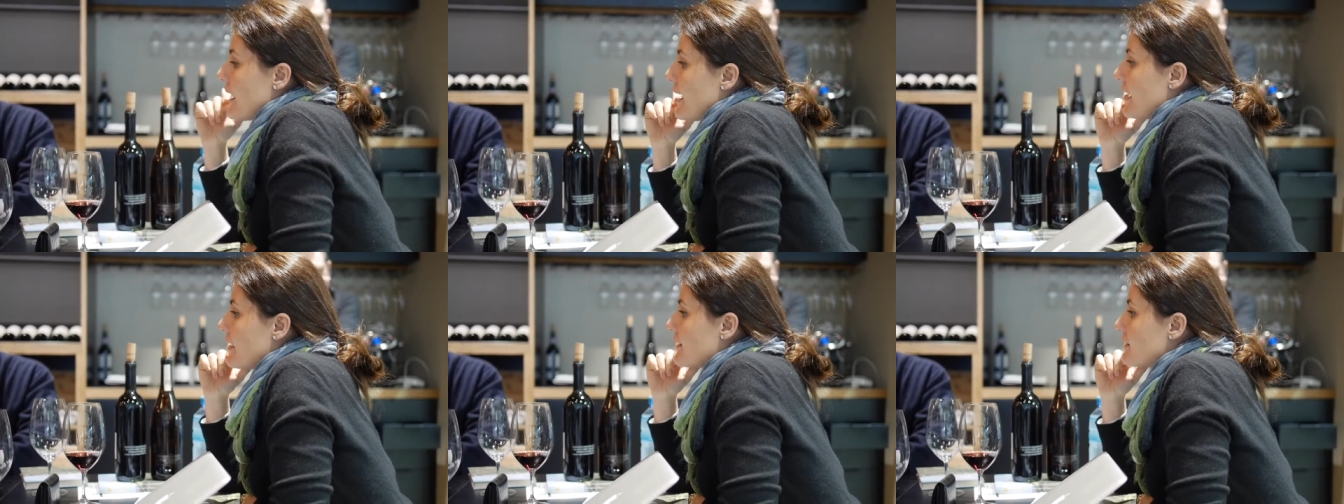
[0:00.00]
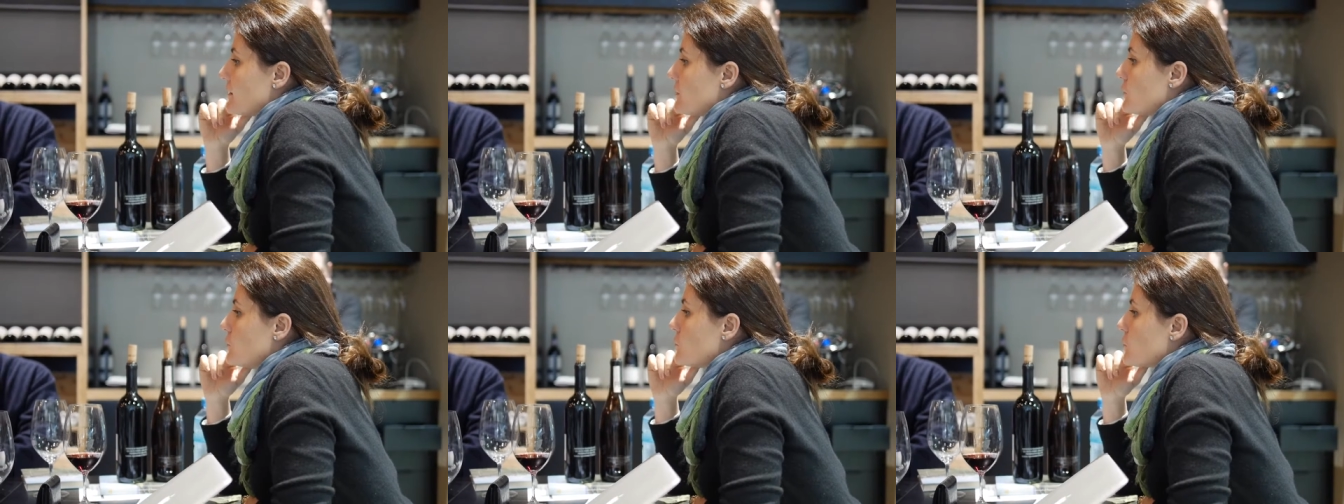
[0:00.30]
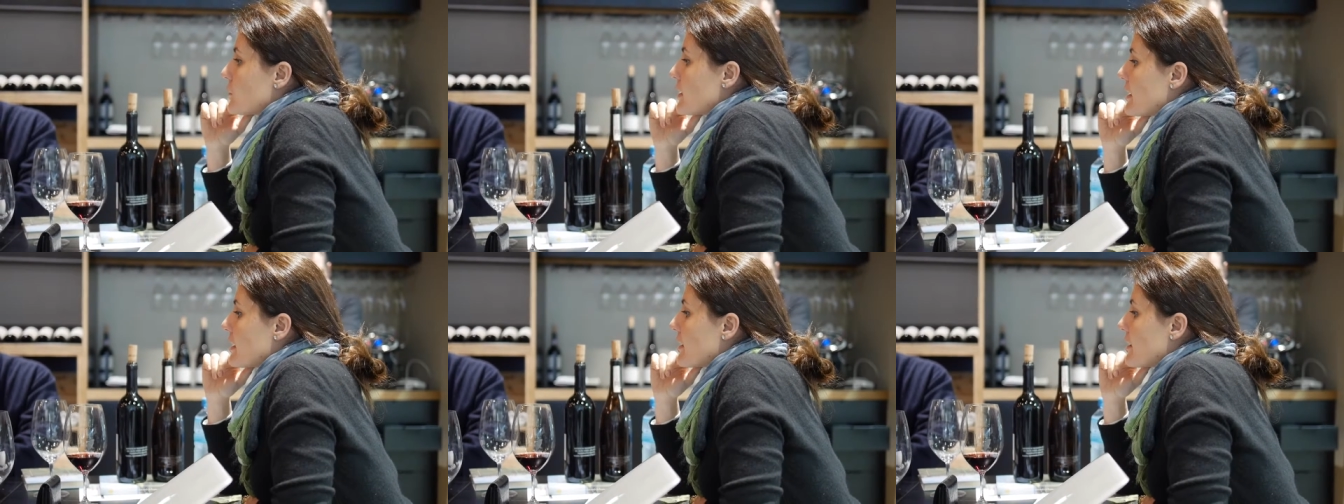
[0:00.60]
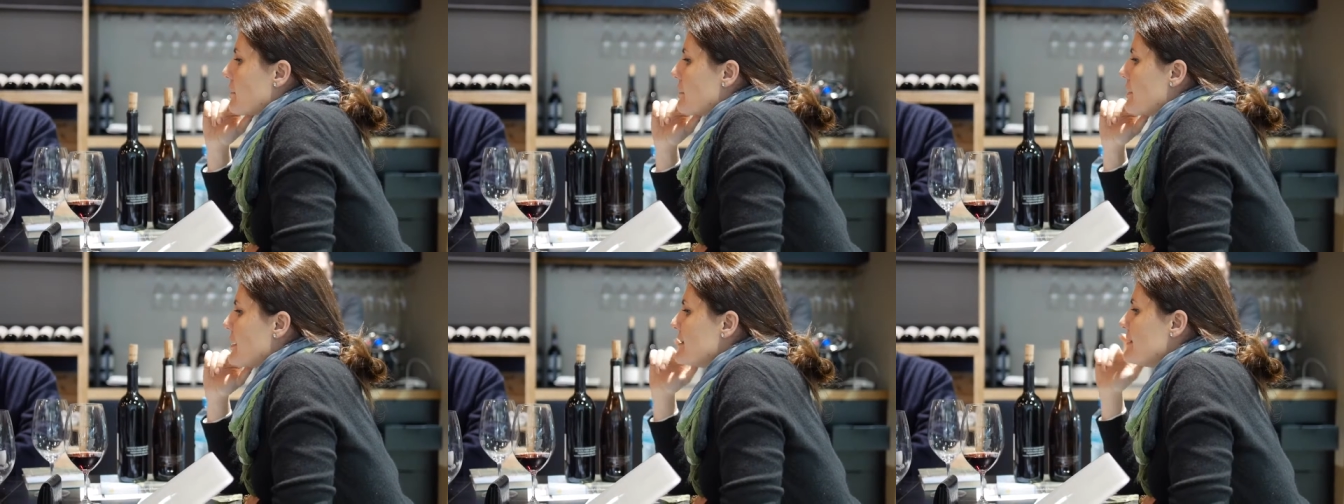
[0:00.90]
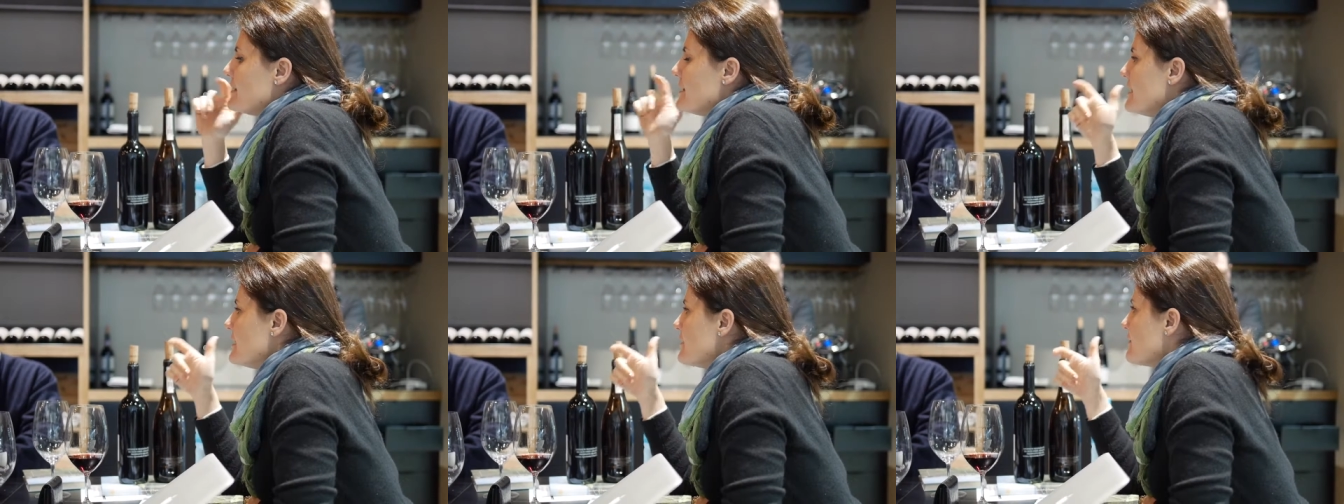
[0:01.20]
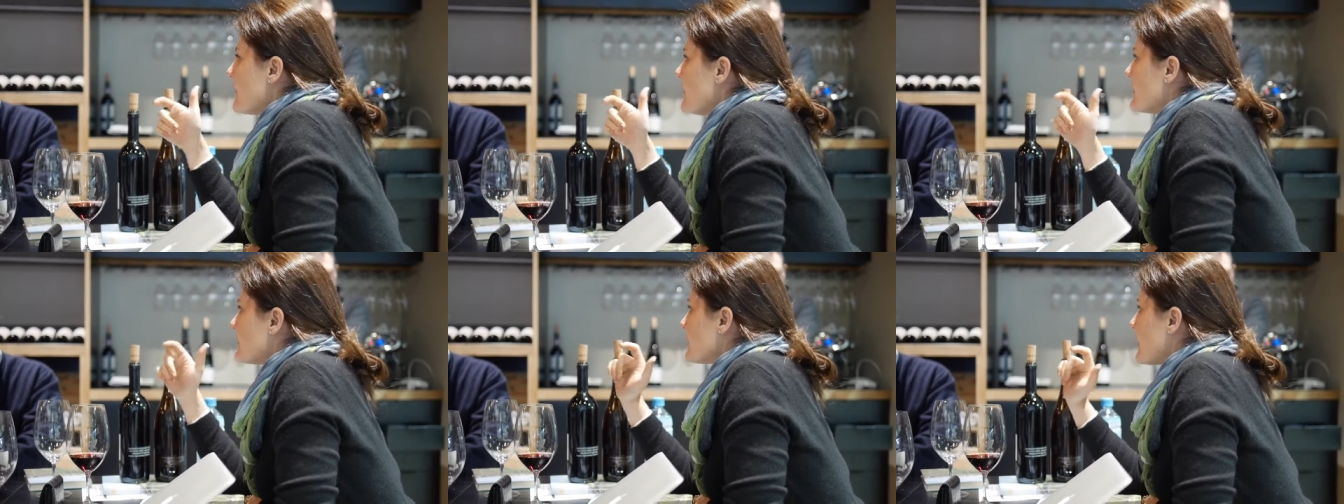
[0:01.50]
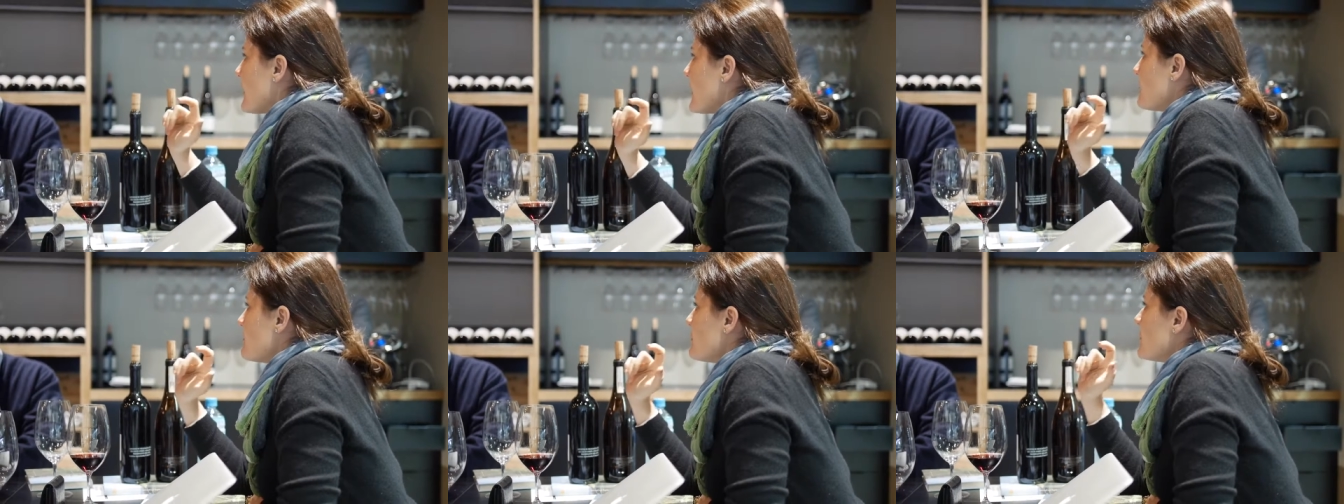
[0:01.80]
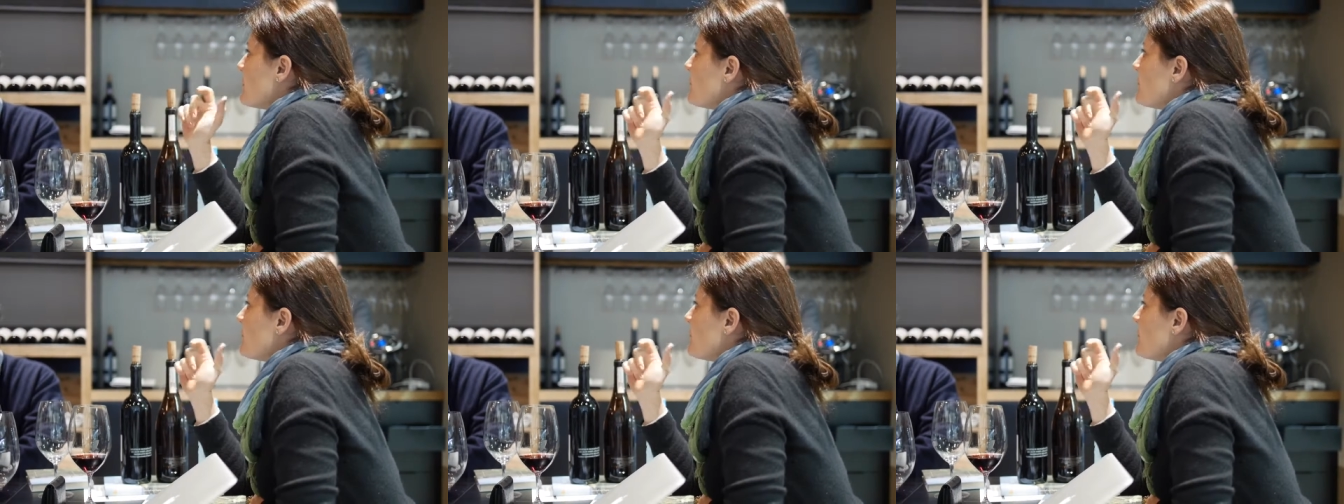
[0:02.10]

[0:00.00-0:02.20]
And during uh, medieval time,